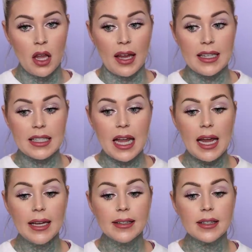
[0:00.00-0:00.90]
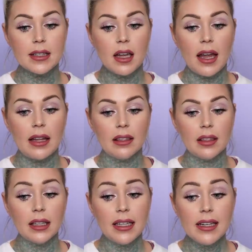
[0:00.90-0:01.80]
It takes at
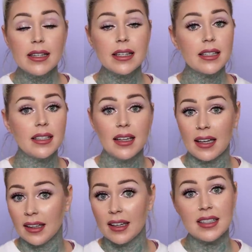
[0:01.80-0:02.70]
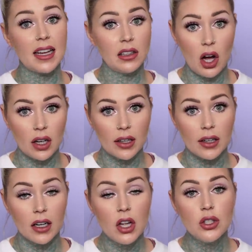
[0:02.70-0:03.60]
least, and can take
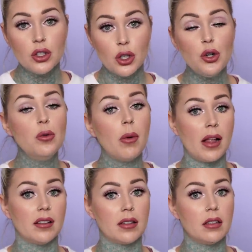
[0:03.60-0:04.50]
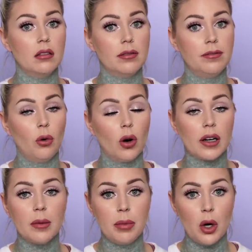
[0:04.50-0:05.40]
longer, 2 months for
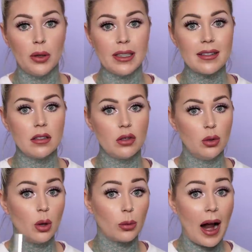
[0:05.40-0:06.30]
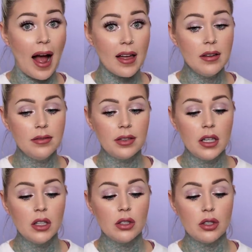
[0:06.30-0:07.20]
components to arrive
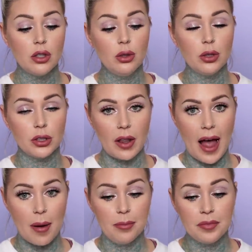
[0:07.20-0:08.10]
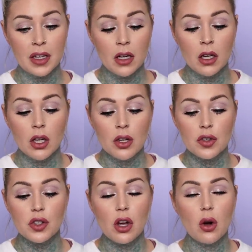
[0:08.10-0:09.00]
to your lab.
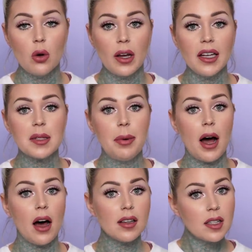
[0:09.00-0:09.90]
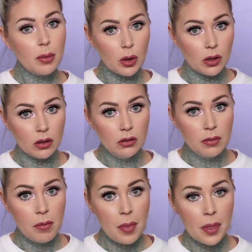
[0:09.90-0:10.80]
So it's
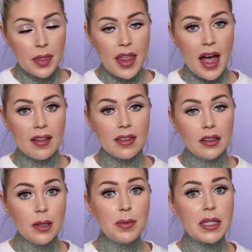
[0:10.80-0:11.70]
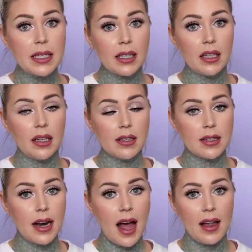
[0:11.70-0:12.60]
possible that the lipstick
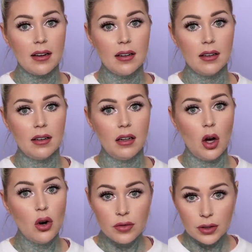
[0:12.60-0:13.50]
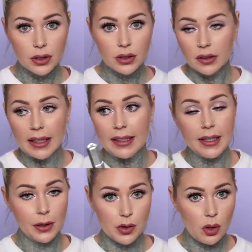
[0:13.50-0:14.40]
is not over like
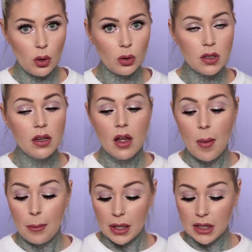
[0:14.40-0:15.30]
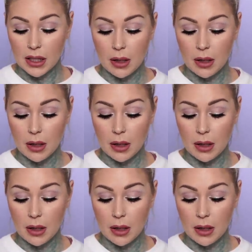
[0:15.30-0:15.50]
years old, but the